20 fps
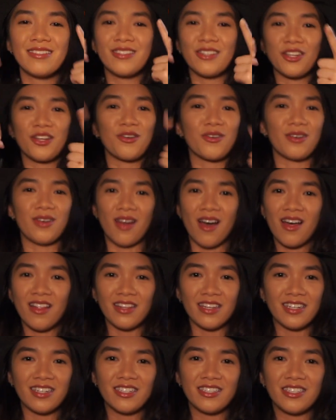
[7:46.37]
your
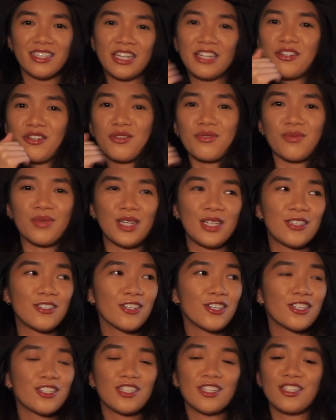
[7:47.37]
knowledge and your
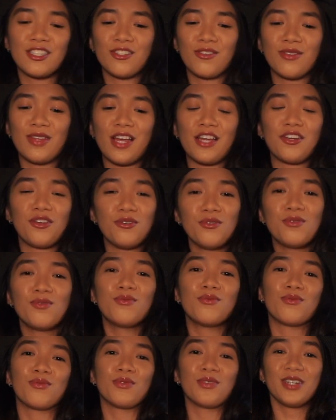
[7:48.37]
research so that you
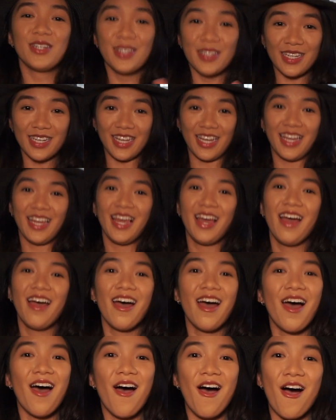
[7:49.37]
really
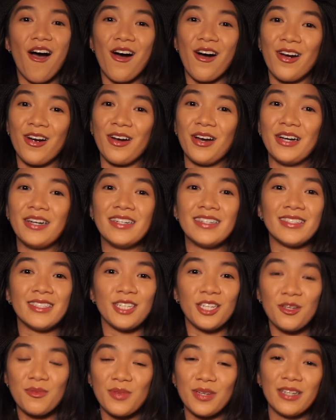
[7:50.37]
are
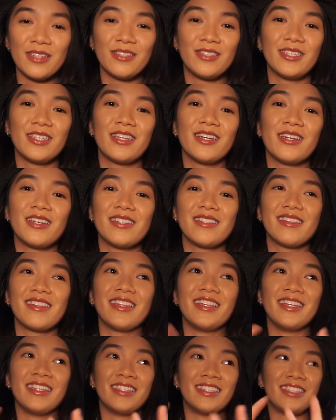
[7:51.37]
deep into
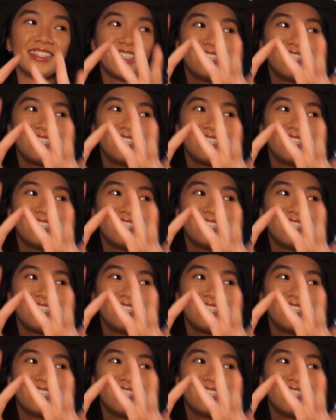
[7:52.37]
this